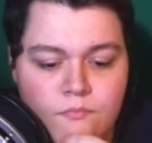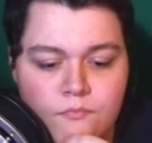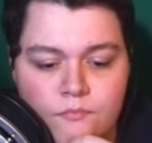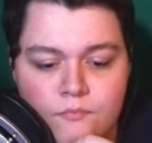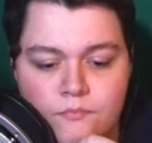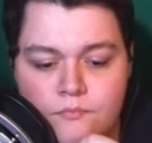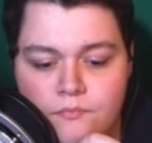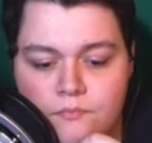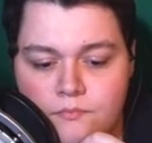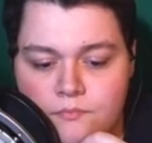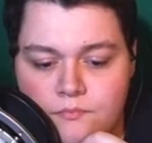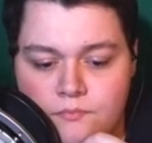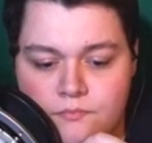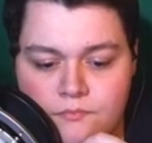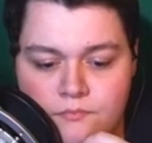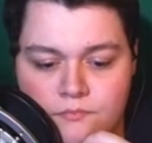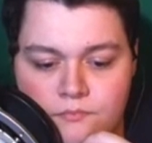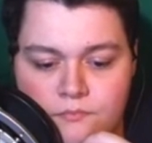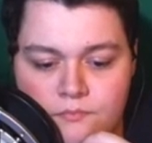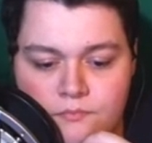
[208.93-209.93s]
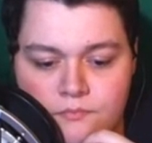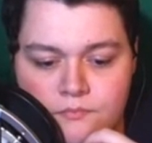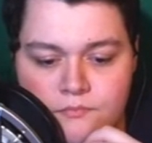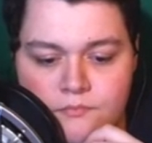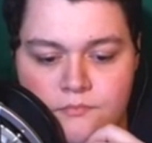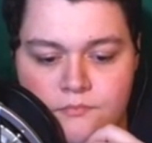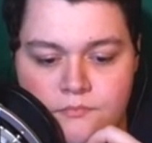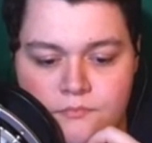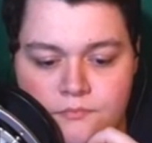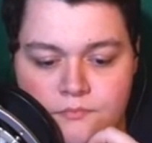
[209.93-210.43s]

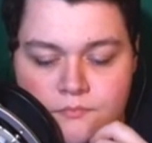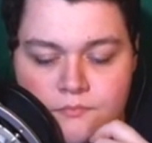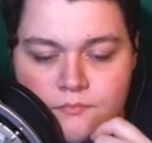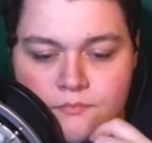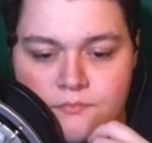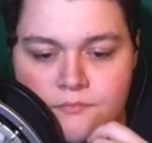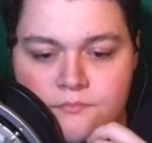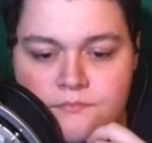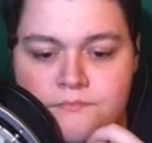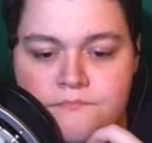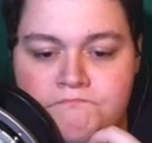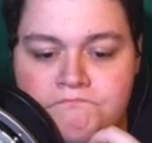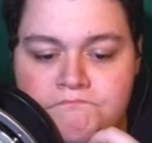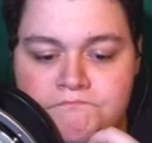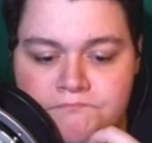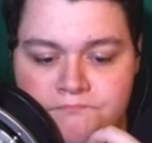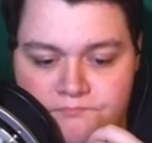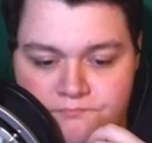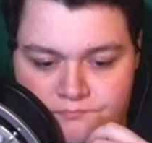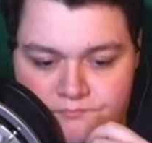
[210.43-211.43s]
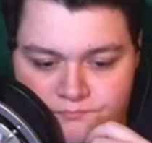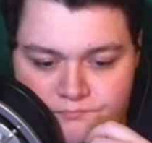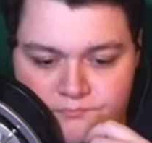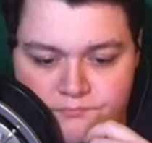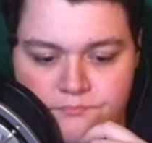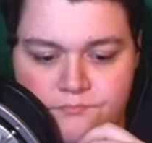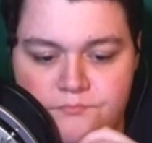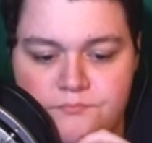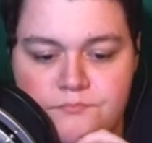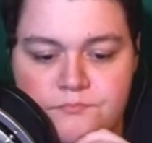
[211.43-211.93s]

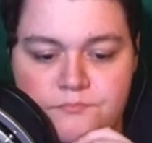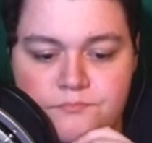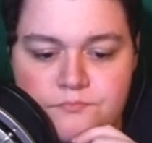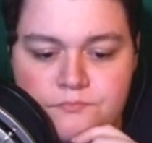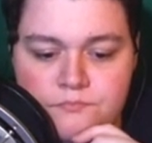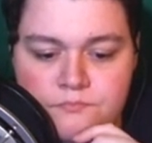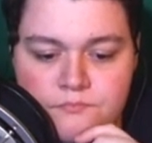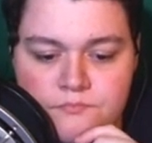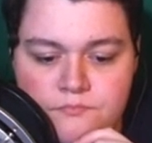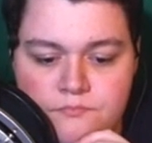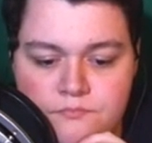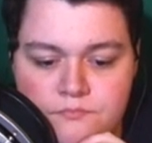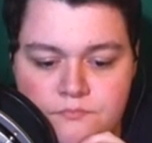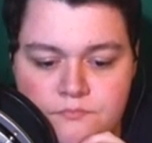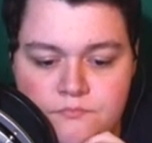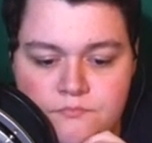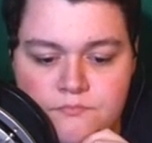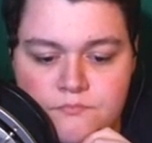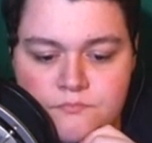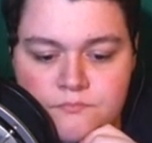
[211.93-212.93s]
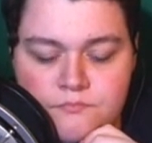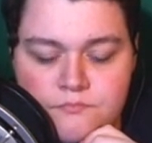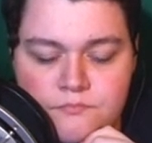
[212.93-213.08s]
(not speaking)